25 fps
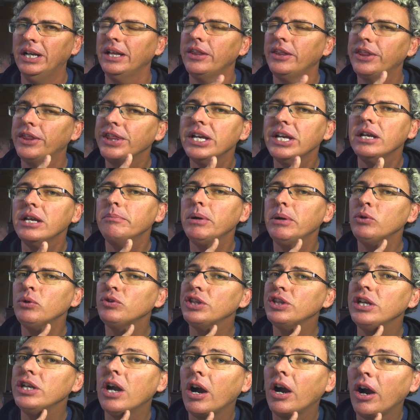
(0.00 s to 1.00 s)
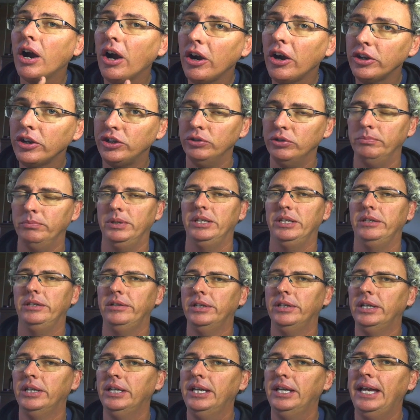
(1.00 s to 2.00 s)
Think about the argument
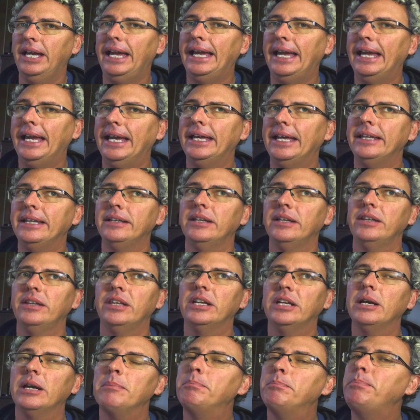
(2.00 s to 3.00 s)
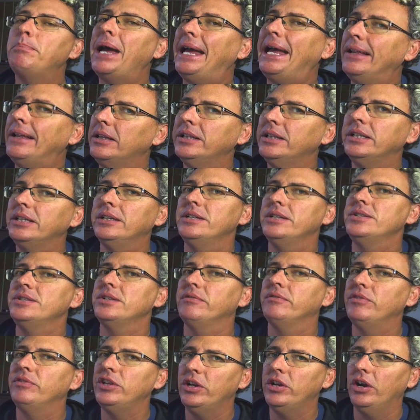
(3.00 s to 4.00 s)
and the compellingness
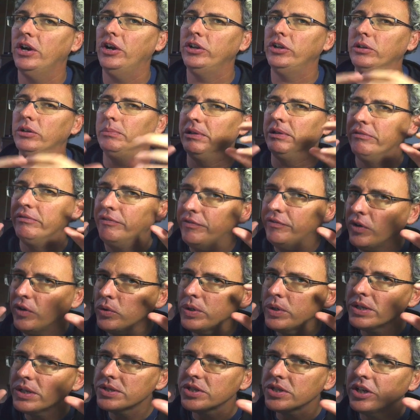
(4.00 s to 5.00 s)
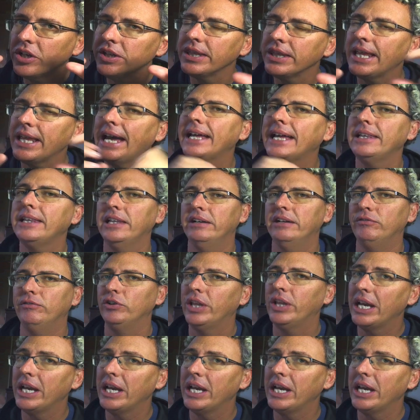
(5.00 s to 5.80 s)
of the argument. Focus on that level.